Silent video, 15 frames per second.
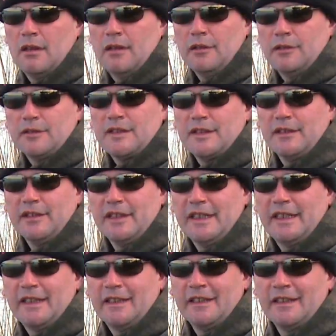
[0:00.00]
All
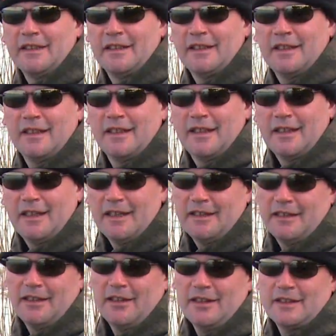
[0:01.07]
sorted.
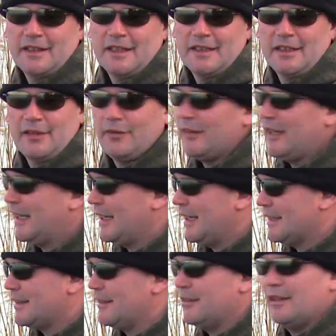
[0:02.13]
Nice easy flick,
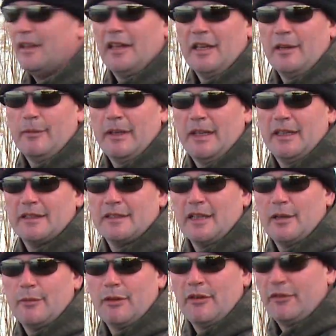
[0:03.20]
that's got 90 metres,
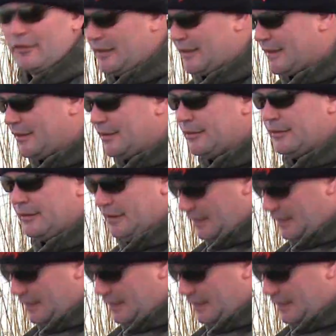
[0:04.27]
no bother at all.